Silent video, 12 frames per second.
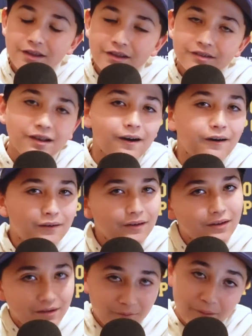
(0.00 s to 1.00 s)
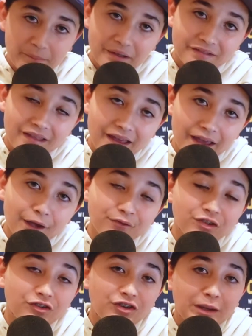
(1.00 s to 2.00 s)
So, we picked the
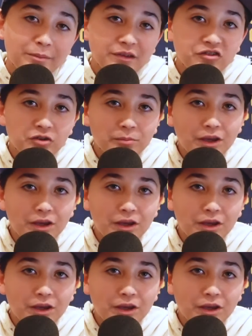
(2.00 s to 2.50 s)
AFC Championship